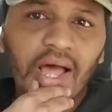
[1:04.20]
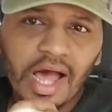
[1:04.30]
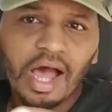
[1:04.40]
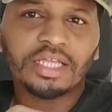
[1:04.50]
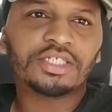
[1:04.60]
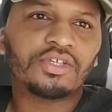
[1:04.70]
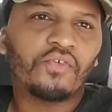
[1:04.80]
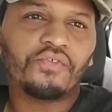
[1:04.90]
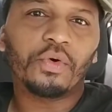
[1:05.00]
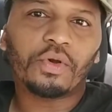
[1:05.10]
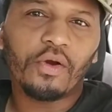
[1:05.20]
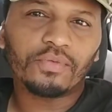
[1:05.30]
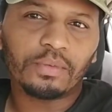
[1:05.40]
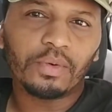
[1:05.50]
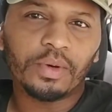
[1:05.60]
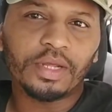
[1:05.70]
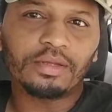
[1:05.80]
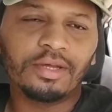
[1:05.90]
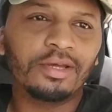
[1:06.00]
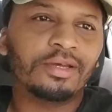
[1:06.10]
I just don't feel comfortable with it.
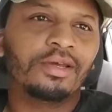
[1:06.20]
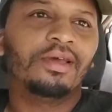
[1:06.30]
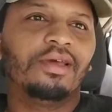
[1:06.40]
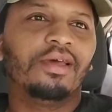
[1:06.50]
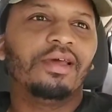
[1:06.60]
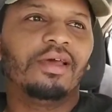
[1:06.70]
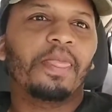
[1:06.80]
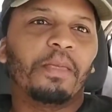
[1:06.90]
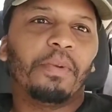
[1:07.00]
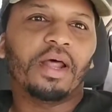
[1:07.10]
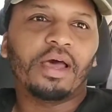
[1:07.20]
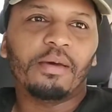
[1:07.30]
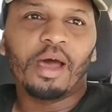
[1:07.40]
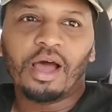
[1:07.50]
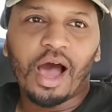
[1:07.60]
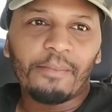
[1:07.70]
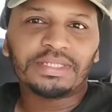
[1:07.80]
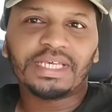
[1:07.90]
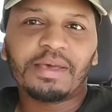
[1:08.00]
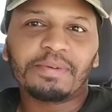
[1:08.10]
But I've been
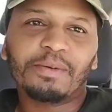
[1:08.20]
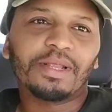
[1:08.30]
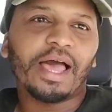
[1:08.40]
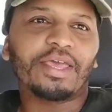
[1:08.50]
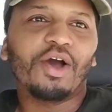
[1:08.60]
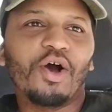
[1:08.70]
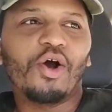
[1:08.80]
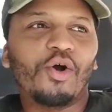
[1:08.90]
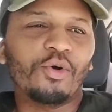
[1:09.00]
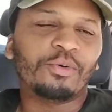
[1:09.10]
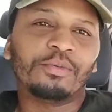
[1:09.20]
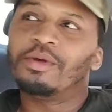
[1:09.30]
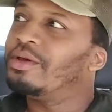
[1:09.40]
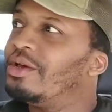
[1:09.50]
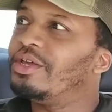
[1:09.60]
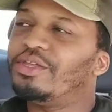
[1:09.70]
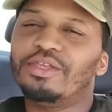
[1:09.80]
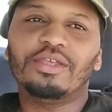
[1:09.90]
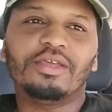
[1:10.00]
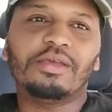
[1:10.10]
seeing people like, yo,
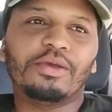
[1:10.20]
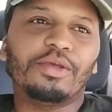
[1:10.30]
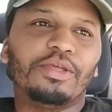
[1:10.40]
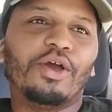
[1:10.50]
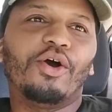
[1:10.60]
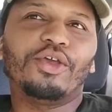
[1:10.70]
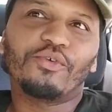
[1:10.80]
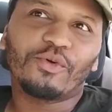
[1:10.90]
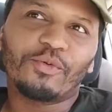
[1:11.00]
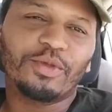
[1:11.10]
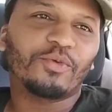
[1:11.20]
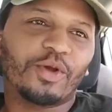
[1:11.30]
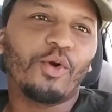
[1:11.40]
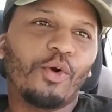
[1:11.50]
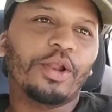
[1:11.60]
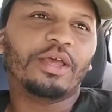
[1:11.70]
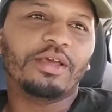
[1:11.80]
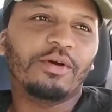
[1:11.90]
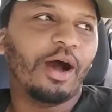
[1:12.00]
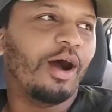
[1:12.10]
you're recording,
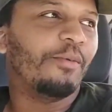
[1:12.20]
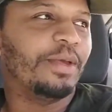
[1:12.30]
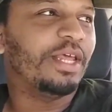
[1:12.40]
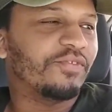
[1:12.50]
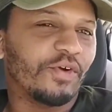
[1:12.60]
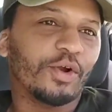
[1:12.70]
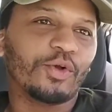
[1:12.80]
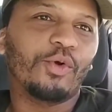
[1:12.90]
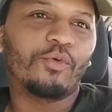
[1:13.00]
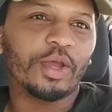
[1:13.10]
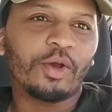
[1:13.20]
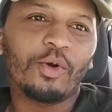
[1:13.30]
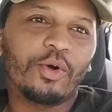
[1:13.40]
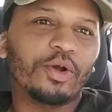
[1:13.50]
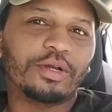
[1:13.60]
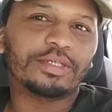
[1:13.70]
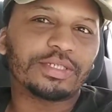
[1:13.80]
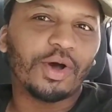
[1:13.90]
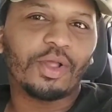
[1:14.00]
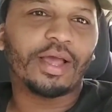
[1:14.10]
we need the vertical record.
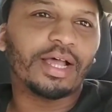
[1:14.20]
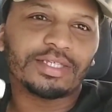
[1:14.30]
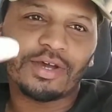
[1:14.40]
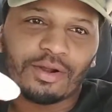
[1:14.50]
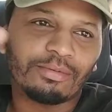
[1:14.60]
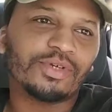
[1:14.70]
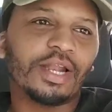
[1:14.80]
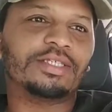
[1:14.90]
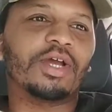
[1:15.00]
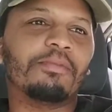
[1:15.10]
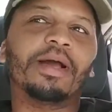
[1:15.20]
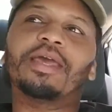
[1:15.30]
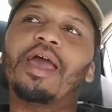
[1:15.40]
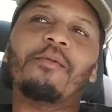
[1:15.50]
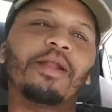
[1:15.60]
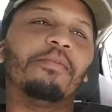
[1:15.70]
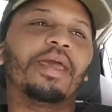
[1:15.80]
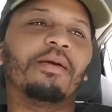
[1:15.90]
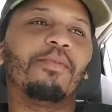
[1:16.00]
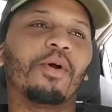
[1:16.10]
So like I'm trying to turn my camera to make
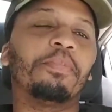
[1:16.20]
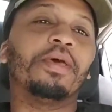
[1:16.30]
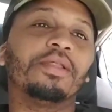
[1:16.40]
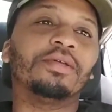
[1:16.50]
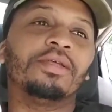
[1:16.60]
it more appealing.